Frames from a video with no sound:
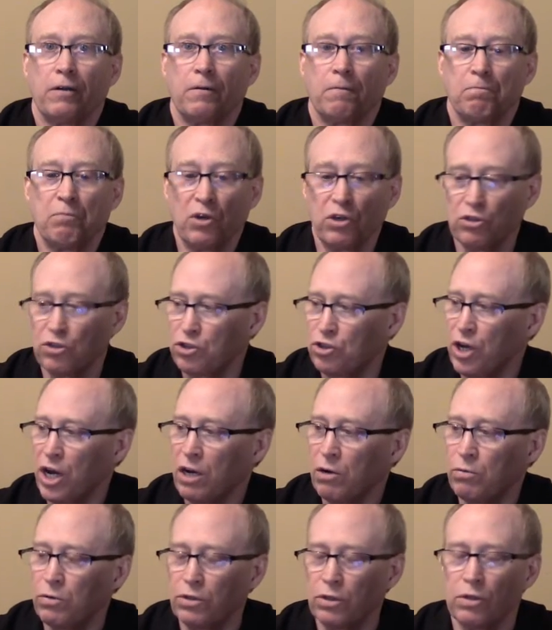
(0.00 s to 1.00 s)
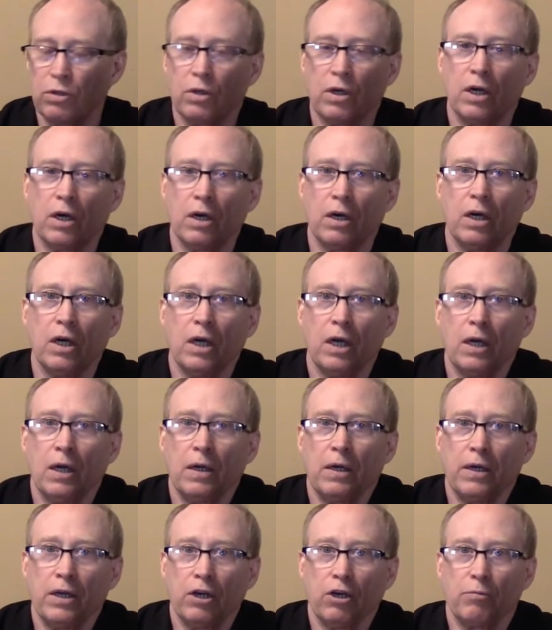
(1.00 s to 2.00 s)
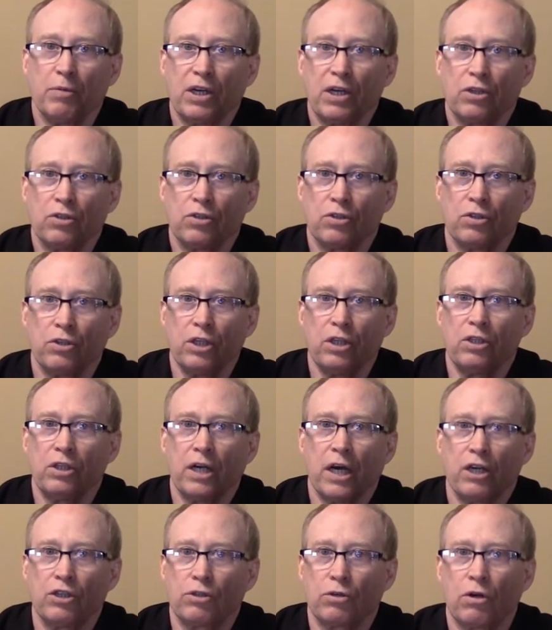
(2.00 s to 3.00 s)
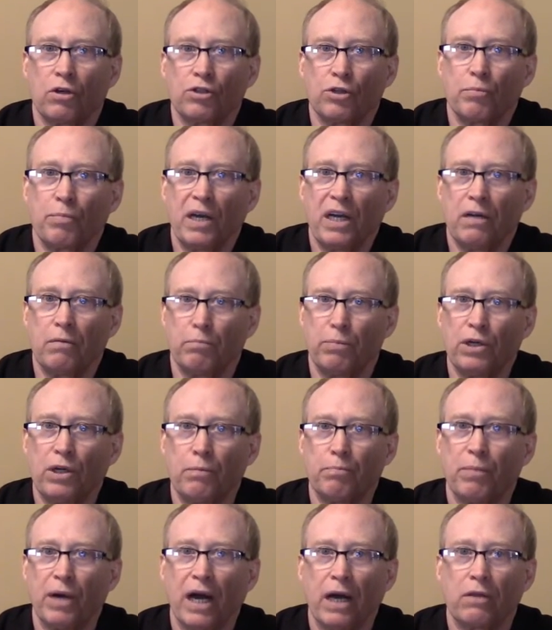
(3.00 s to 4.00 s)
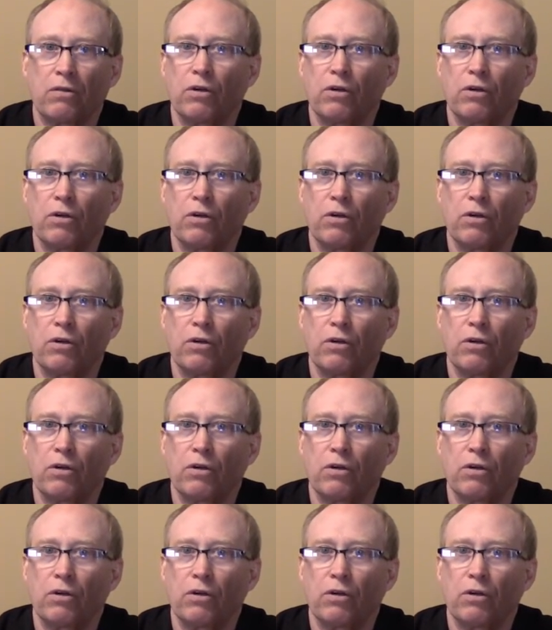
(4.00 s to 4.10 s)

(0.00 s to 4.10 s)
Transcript: They're stuck with because these guys are also paying build back.